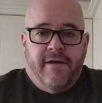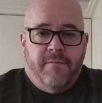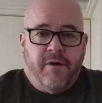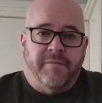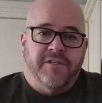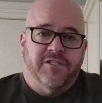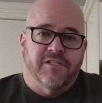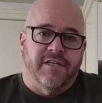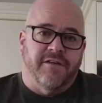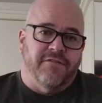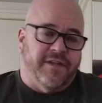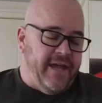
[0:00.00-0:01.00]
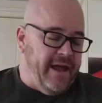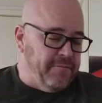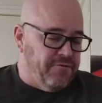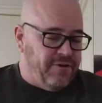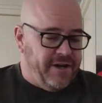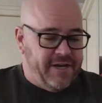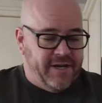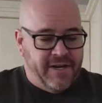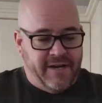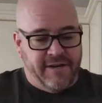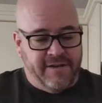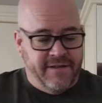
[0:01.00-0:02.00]
probably just leave the camera
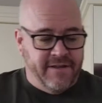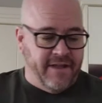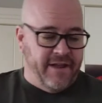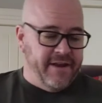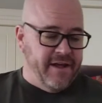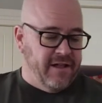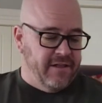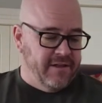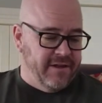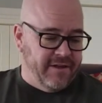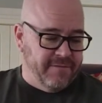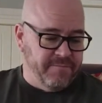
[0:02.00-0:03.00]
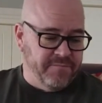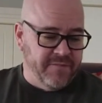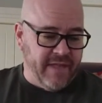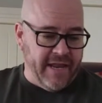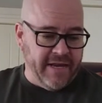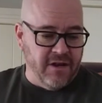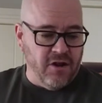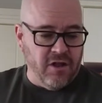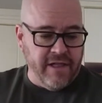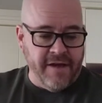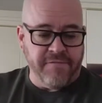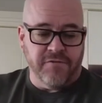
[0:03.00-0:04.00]
running and I'll edit it all
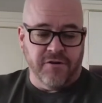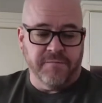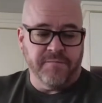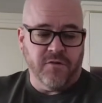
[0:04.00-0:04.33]
after.